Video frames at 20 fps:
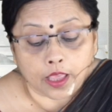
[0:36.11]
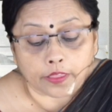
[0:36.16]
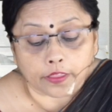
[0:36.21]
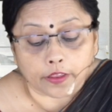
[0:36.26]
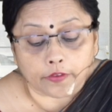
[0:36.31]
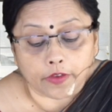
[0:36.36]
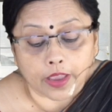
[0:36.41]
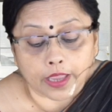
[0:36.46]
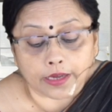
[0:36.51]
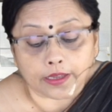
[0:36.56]
the
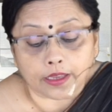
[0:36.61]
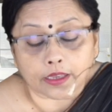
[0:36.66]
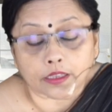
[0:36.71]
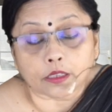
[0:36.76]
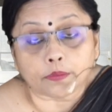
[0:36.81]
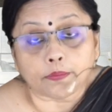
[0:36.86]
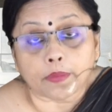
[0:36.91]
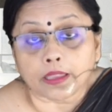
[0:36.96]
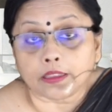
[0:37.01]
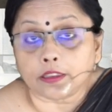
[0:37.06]

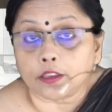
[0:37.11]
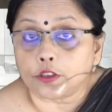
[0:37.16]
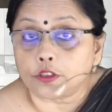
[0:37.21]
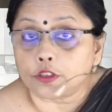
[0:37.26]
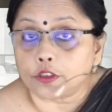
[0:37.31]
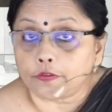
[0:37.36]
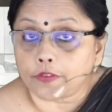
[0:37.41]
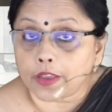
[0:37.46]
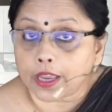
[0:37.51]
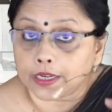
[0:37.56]
various
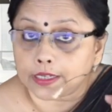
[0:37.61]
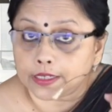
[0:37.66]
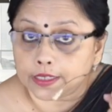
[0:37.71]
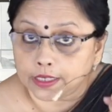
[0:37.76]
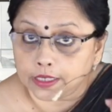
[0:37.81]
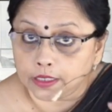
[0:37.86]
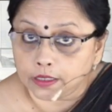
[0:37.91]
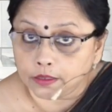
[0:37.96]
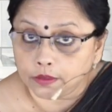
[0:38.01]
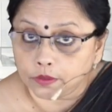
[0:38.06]
methods of
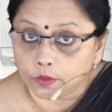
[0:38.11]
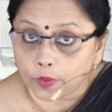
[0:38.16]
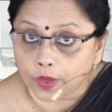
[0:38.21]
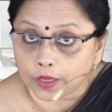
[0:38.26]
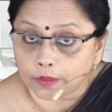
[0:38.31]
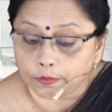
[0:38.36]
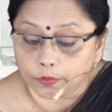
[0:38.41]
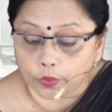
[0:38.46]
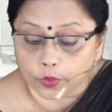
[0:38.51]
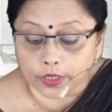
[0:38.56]
acting.
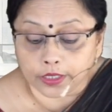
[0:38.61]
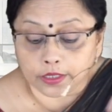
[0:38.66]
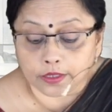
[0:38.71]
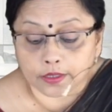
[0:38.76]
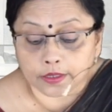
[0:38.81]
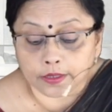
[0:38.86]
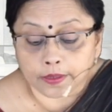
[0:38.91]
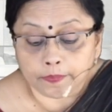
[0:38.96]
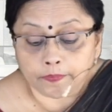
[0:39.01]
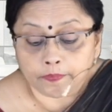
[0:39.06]
1 point.